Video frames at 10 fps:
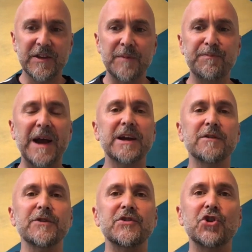the back
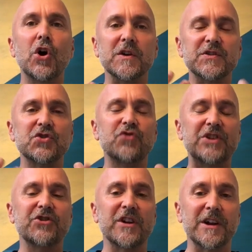of the tongue
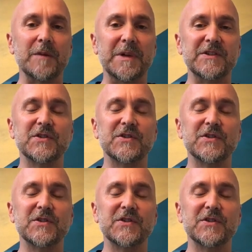stretched a little bit.